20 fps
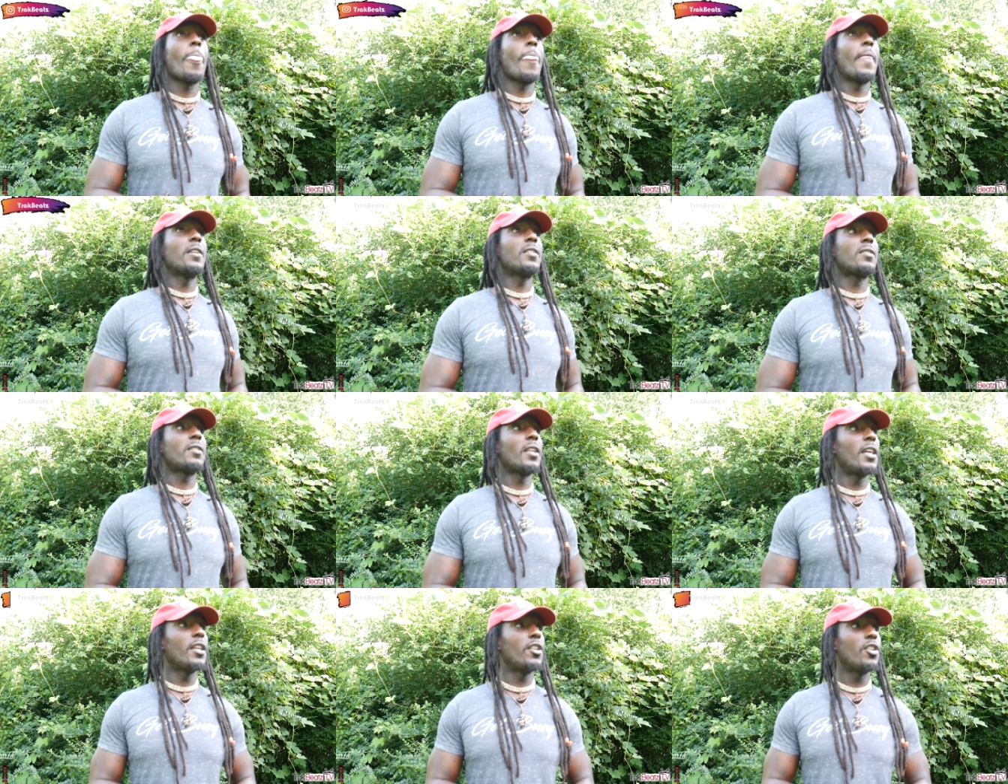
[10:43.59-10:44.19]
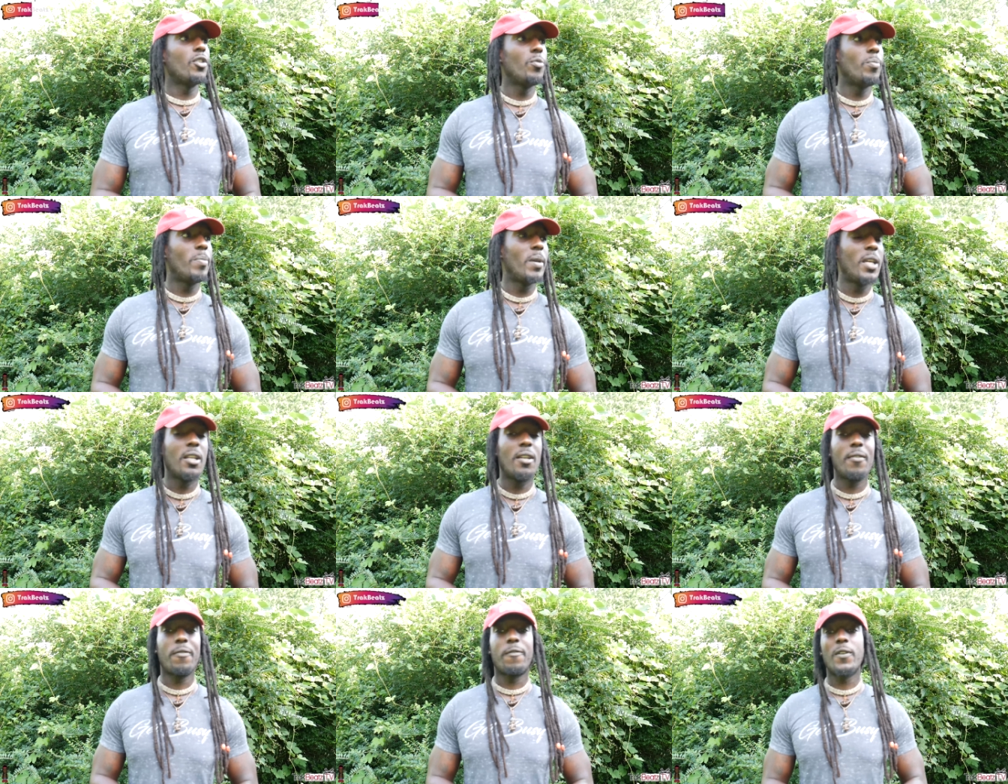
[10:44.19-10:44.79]
It's like you
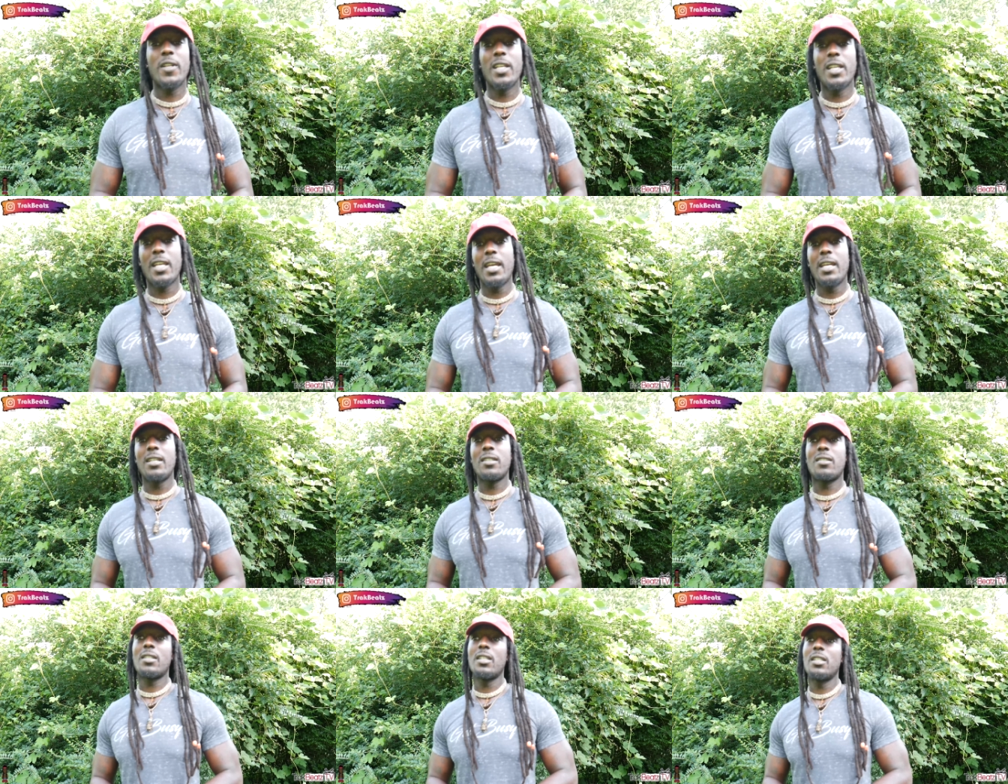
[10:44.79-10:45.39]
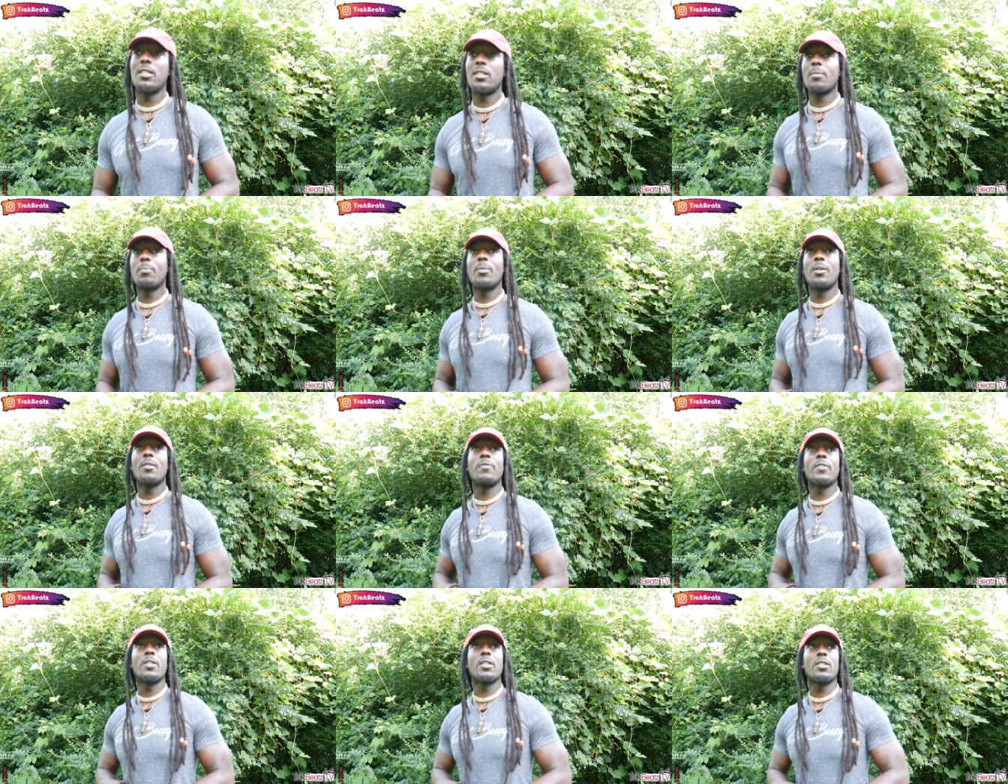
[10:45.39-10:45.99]
being a free gas station.
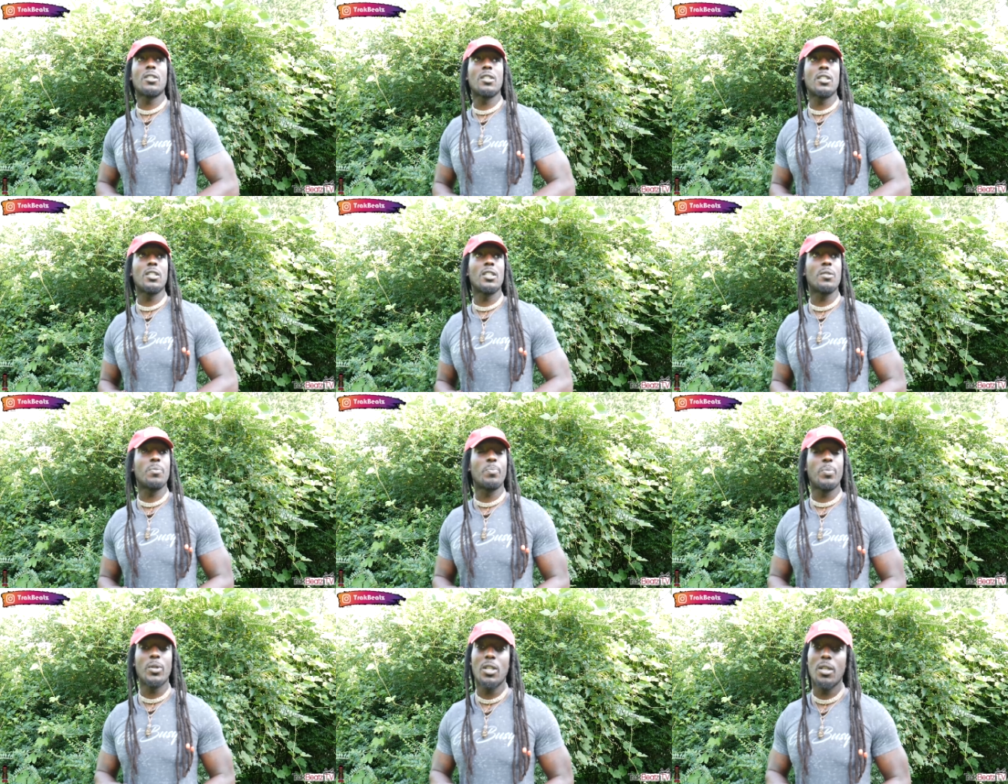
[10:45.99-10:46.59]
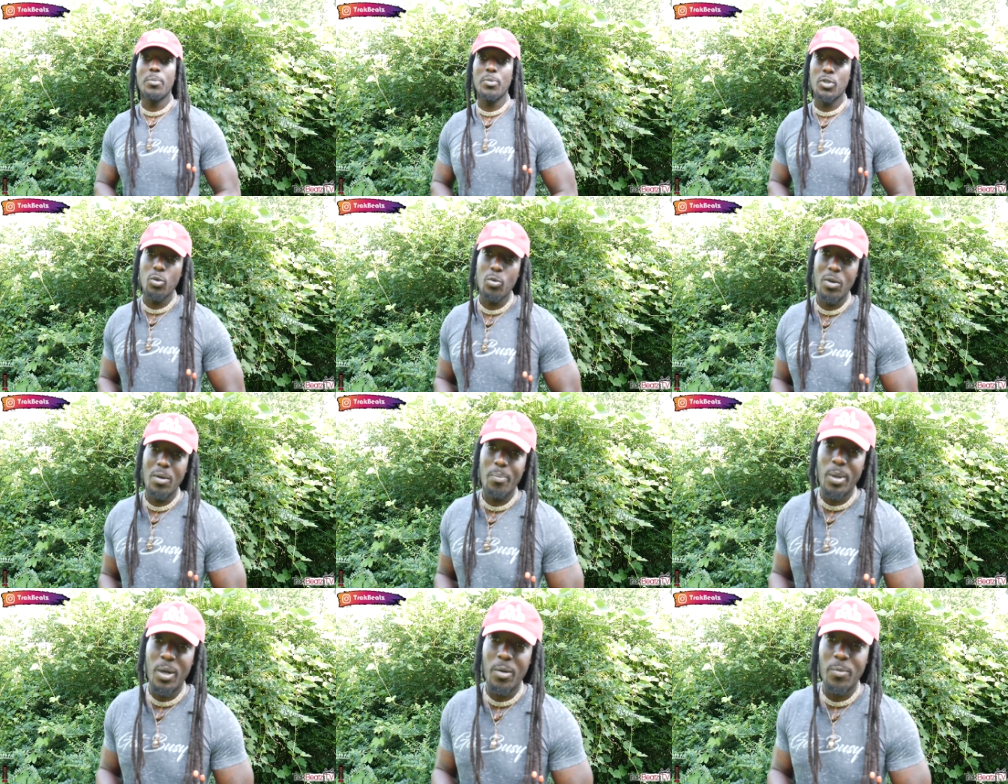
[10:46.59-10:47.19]
Motherfuckers could just pull up to
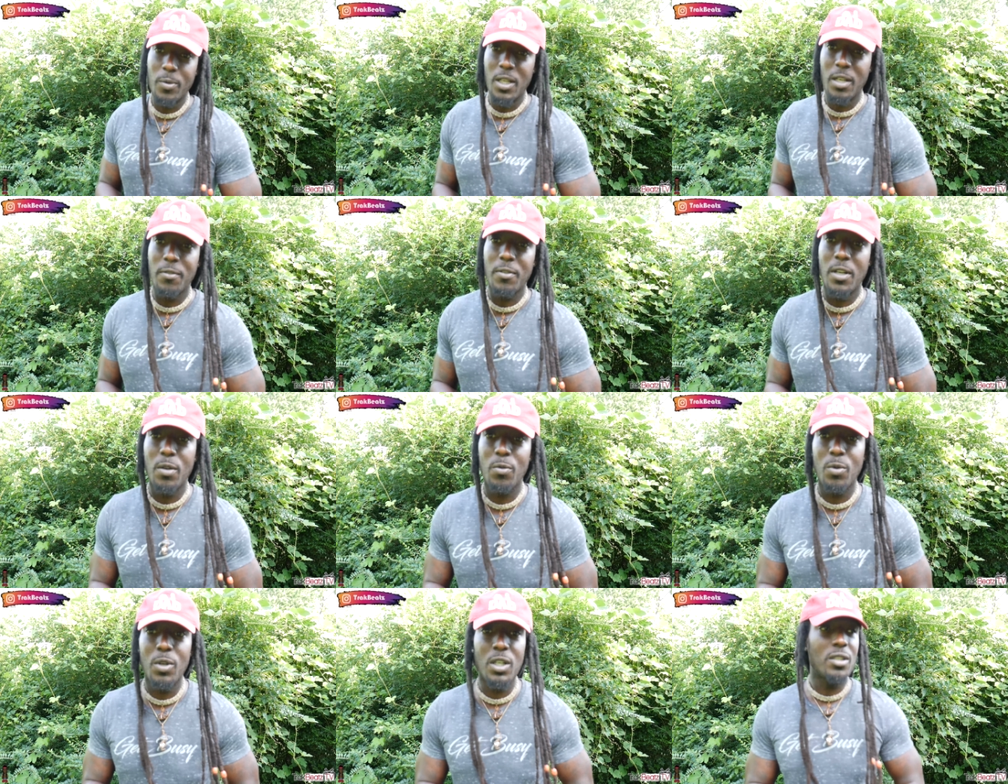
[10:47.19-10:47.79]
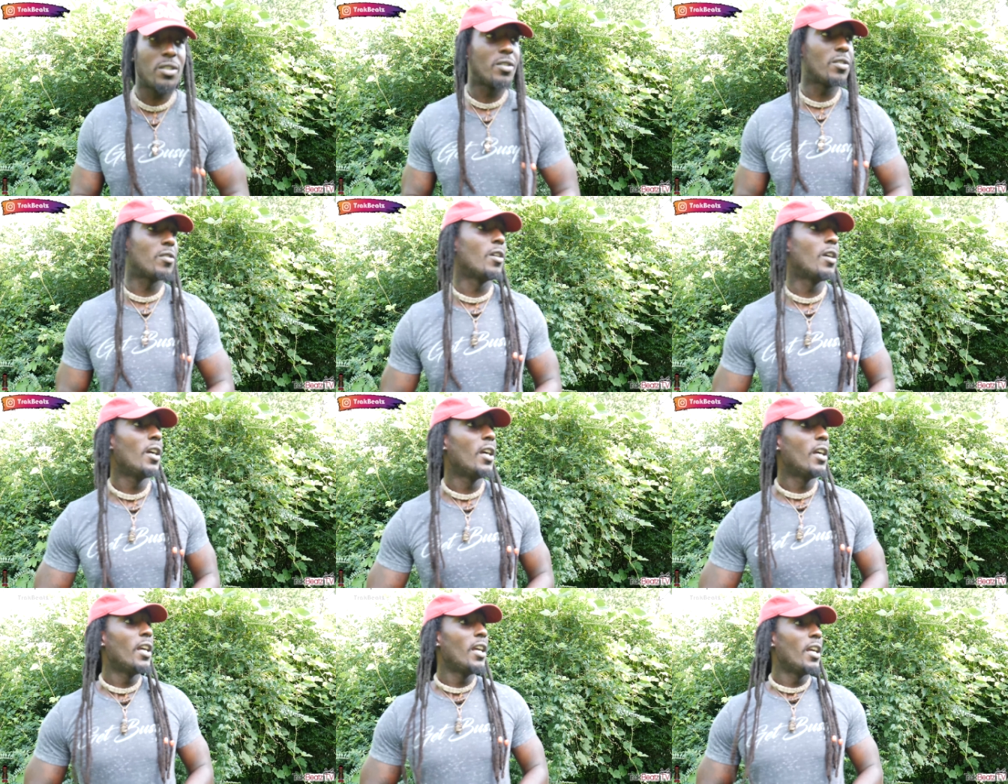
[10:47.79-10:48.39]
and pump whenever they want to.
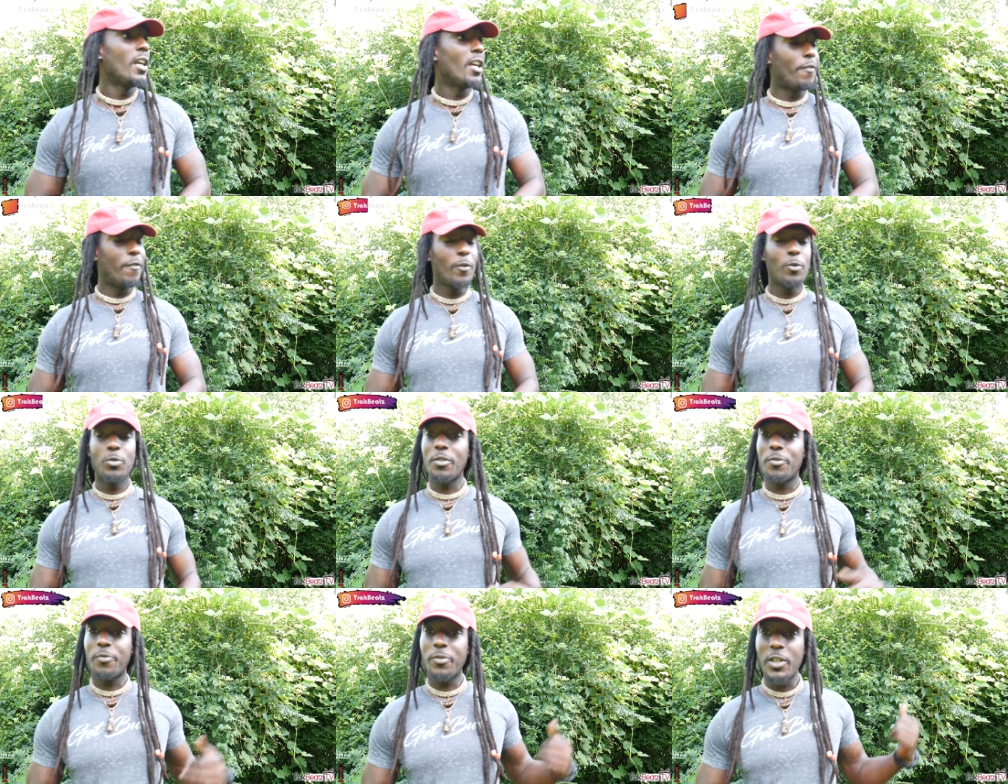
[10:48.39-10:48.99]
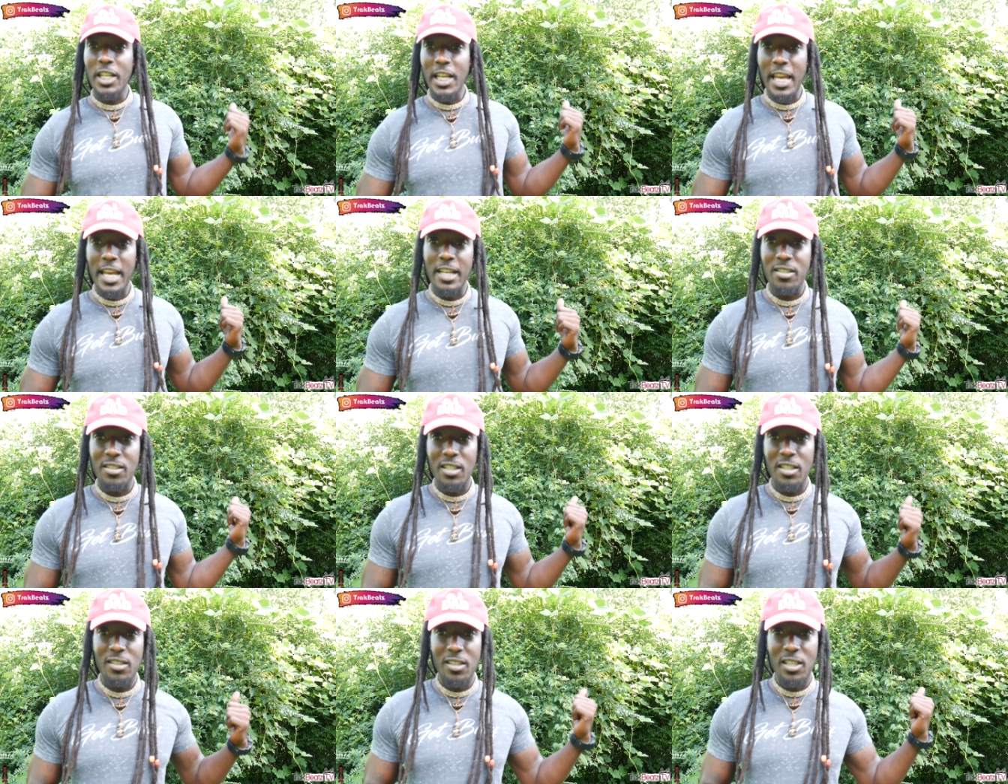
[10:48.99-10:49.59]
If it was a free gas
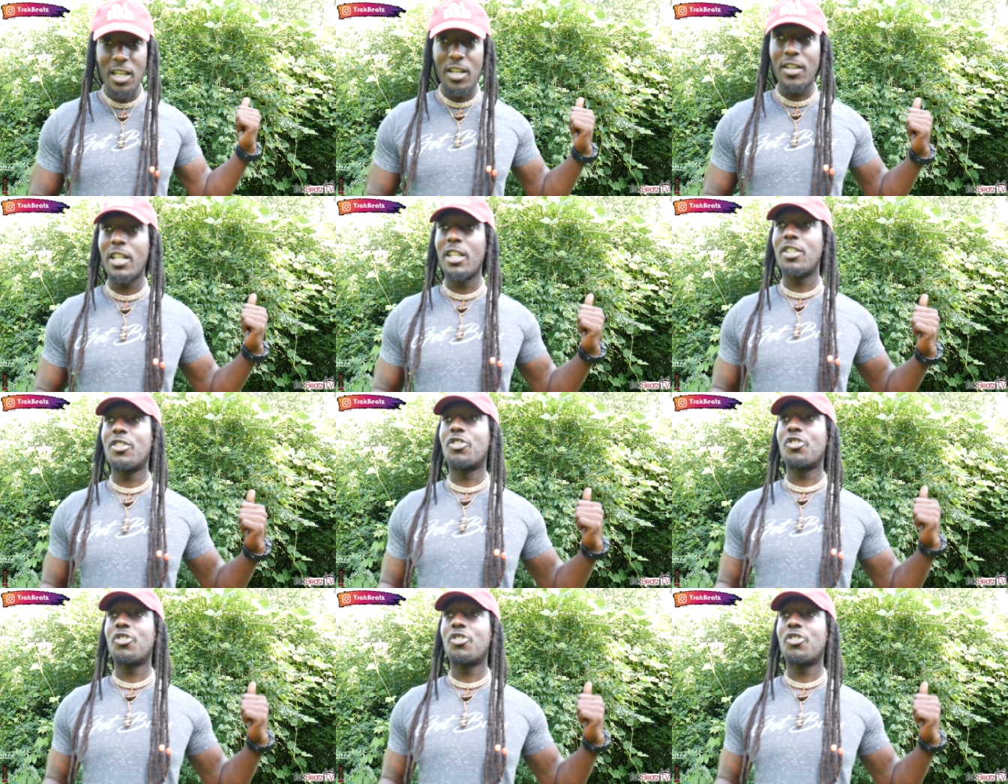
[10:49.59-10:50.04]
station out here,